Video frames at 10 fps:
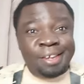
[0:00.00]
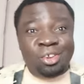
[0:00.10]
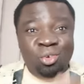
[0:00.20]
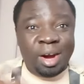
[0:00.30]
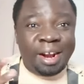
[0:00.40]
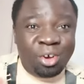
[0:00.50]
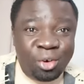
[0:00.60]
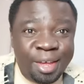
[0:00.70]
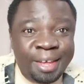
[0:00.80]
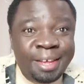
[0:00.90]
you are
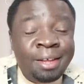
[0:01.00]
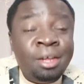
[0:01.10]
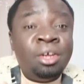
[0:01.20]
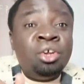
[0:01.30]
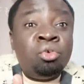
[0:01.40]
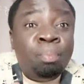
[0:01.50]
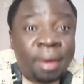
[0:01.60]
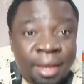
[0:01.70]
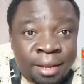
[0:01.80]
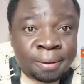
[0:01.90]
going to
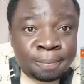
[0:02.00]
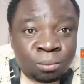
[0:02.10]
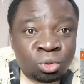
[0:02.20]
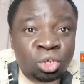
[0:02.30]
pay.